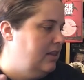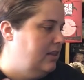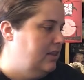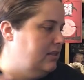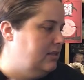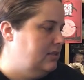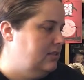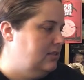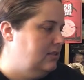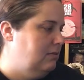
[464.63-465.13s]
the
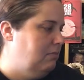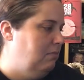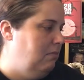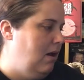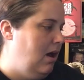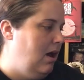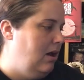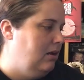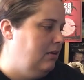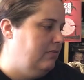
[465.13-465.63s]

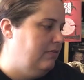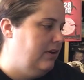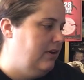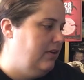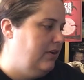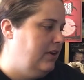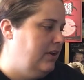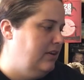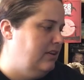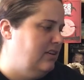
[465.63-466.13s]
Sabacc
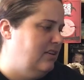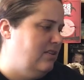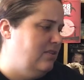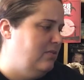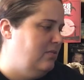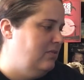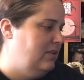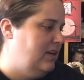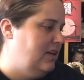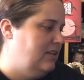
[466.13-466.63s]
variant
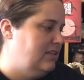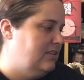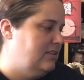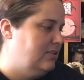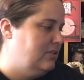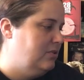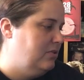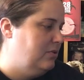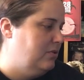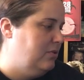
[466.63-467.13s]
known
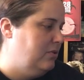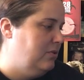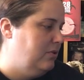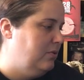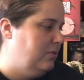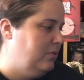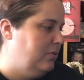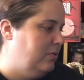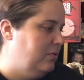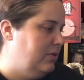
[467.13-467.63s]
as
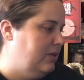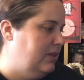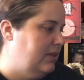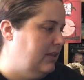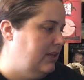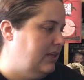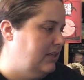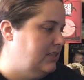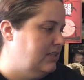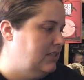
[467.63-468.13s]

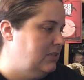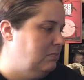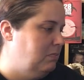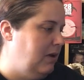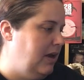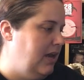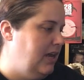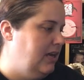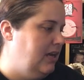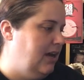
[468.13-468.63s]
Corellian
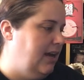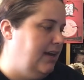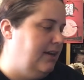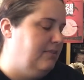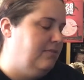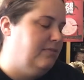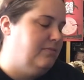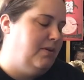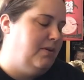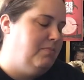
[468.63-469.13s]
Spike. I
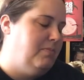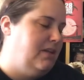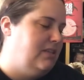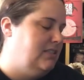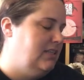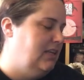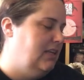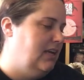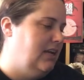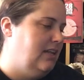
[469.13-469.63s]
don't, I'm not
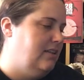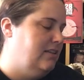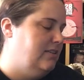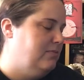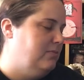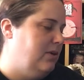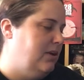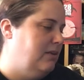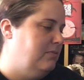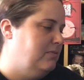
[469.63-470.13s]
saying any of
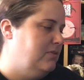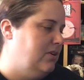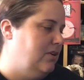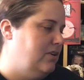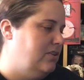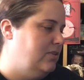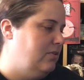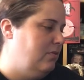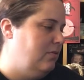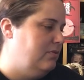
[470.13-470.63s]
this right. I'm
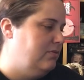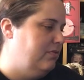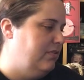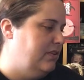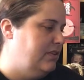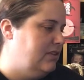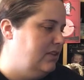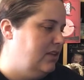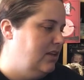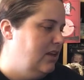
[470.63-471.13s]
sorry, Star Wars
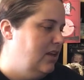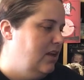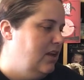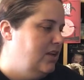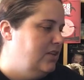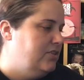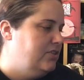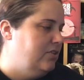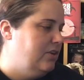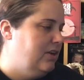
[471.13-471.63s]
fans.
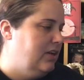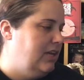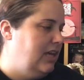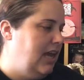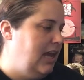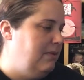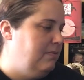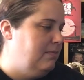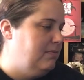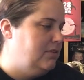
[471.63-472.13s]
During a
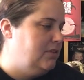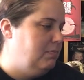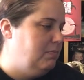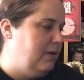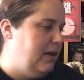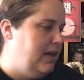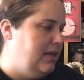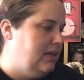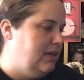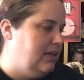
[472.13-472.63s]
game of
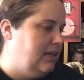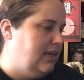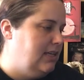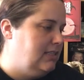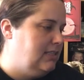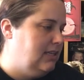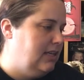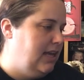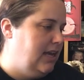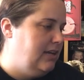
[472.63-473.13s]
Spike
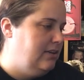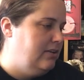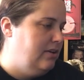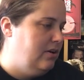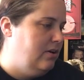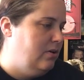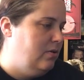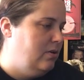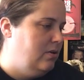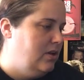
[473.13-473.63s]
against
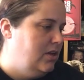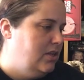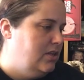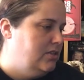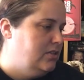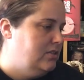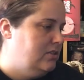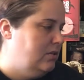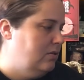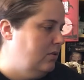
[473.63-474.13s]
Lando,
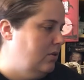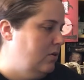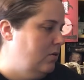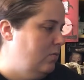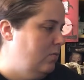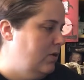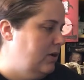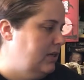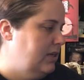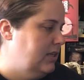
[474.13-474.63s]
Solo
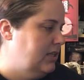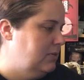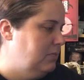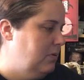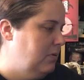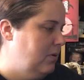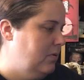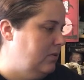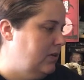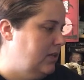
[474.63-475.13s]
won his
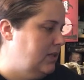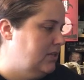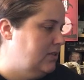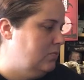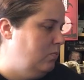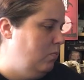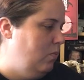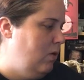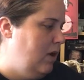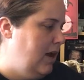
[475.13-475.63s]
opponents
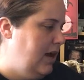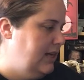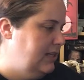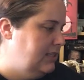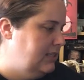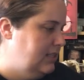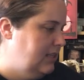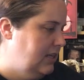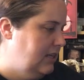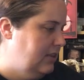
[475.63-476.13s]
YT
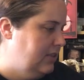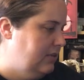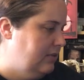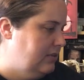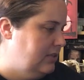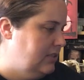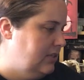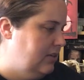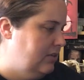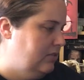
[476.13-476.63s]

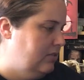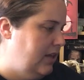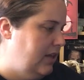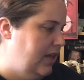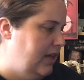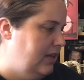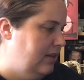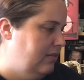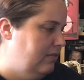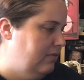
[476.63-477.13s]
1300
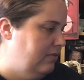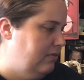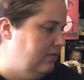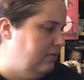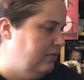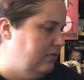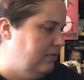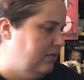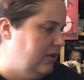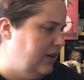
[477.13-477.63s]
Light
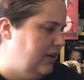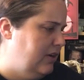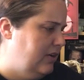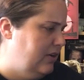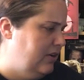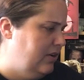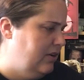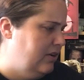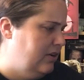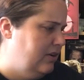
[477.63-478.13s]

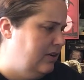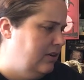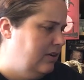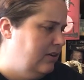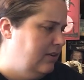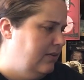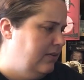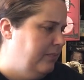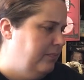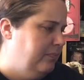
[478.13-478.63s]
Freighter,
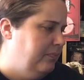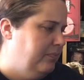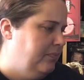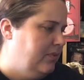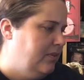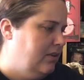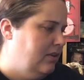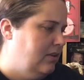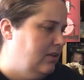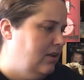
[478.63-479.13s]

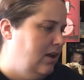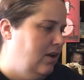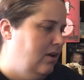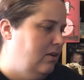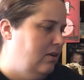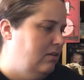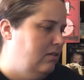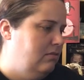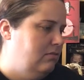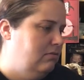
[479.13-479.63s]
uh,